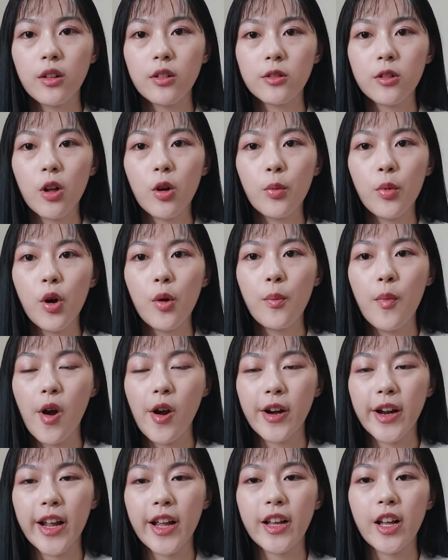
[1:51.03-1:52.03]
Global
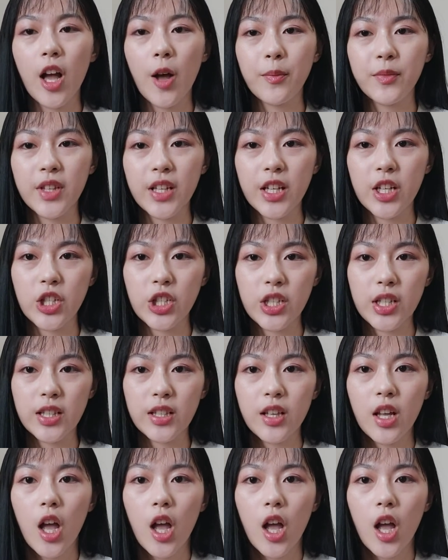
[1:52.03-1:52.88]
Market Competition,